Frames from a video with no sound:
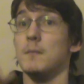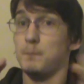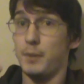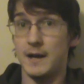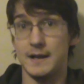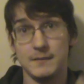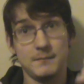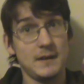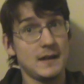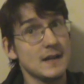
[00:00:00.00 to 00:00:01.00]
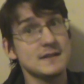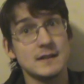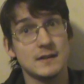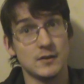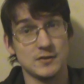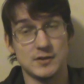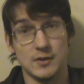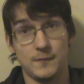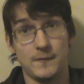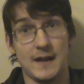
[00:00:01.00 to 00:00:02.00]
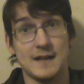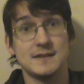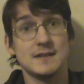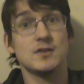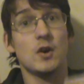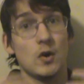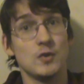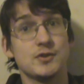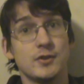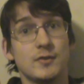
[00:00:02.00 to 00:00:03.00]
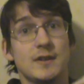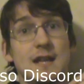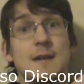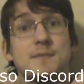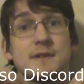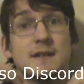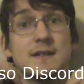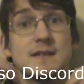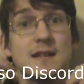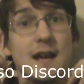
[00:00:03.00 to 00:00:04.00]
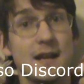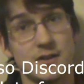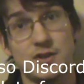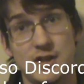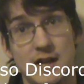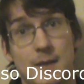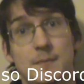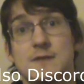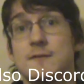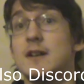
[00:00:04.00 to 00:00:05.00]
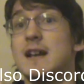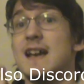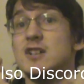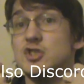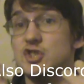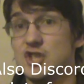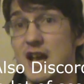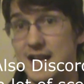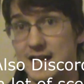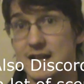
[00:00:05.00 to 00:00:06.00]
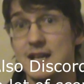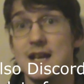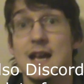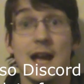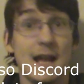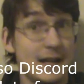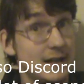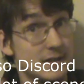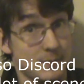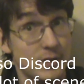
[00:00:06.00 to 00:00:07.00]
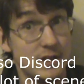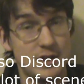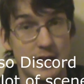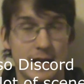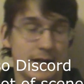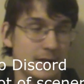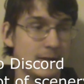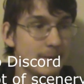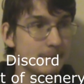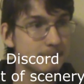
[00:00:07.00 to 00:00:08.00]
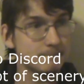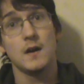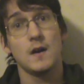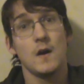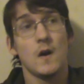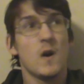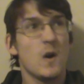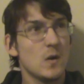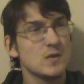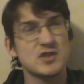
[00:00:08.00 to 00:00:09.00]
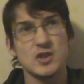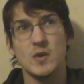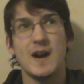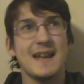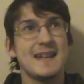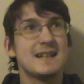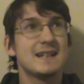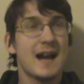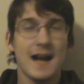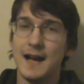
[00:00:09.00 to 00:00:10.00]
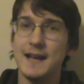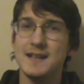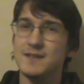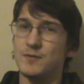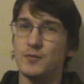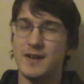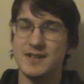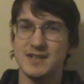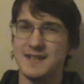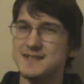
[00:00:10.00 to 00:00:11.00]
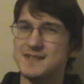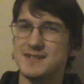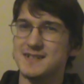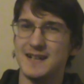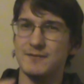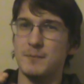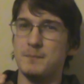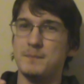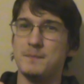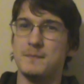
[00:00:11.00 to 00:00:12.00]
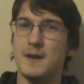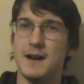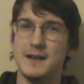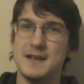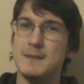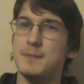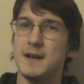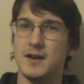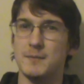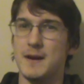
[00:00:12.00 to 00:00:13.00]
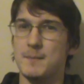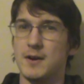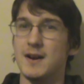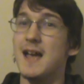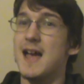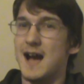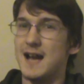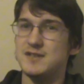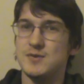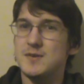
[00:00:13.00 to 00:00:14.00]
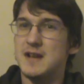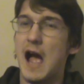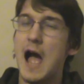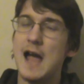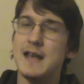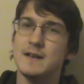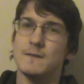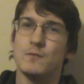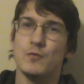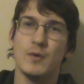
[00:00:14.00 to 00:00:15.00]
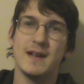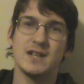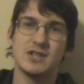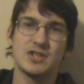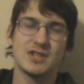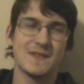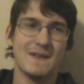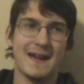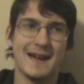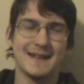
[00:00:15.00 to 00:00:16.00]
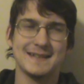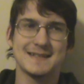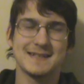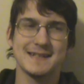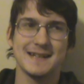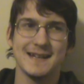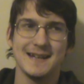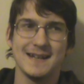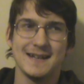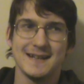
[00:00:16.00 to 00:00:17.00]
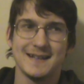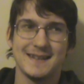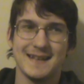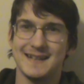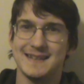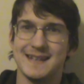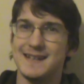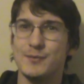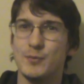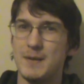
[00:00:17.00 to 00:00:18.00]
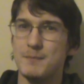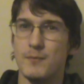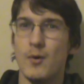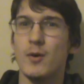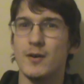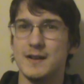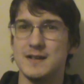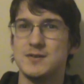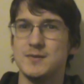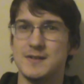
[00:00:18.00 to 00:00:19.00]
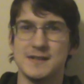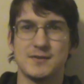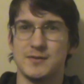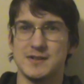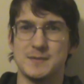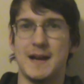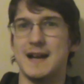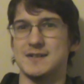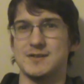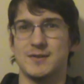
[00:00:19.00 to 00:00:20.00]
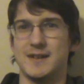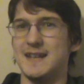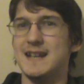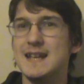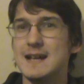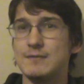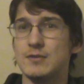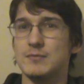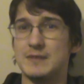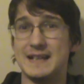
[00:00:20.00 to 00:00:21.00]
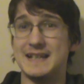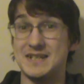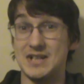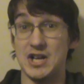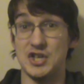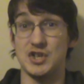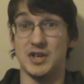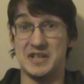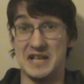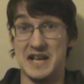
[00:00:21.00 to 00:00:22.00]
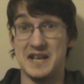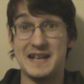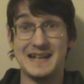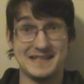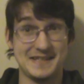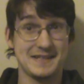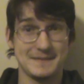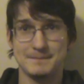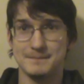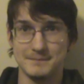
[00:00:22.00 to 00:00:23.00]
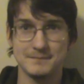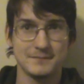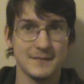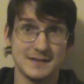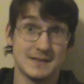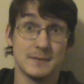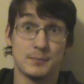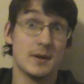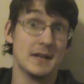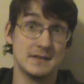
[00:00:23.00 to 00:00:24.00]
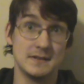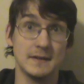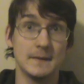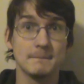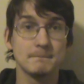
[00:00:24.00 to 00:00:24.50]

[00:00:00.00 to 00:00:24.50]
But because it goes so fast, it also keeps its energy up. It's very energetic, and that is appreciated. Also, I kind of wish, and is just kind of a nitpick on my part. I do kind of wish that they went more into Discord's backstory. They never really touch on that, and that's depressing.